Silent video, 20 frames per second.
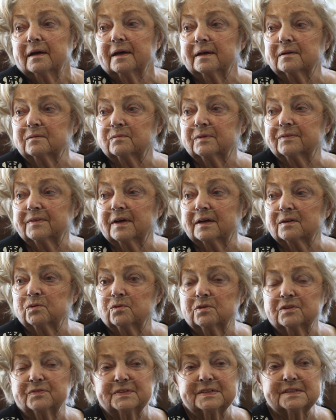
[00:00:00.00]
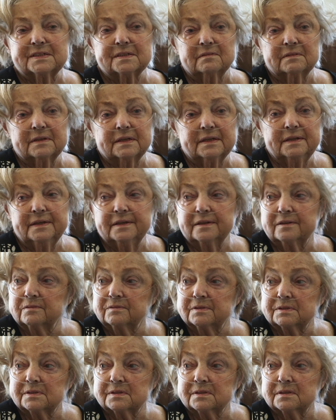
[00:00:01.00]
And we've got all the facility
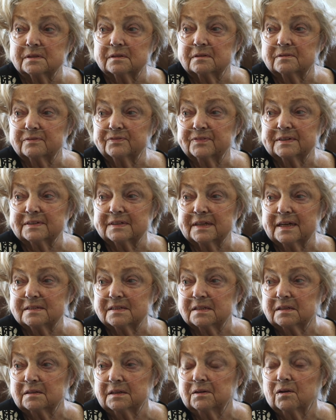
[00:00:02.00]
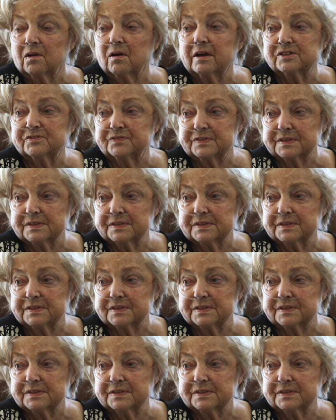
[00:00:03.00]
here. It's a fantastically large